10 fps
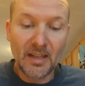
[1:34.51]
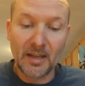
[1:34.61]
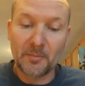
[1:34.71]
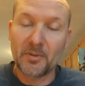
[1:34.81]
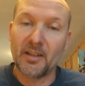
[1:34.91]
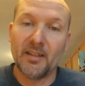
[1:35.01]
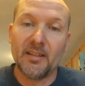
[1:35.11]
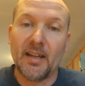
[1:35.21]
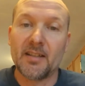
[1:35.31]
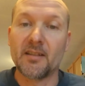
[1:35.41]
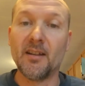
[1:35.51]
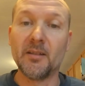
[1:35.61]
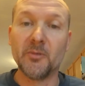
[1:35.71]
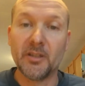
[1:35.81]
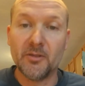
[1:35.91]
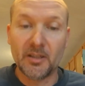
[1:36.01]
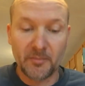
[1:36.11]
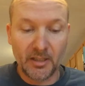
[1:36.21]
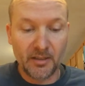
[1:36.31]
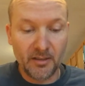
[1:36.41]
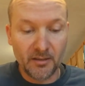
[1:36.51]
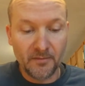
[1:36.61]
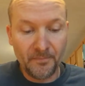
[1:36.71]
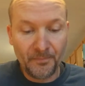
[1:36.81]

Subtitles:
I prayed and asked God, what do you want me to do?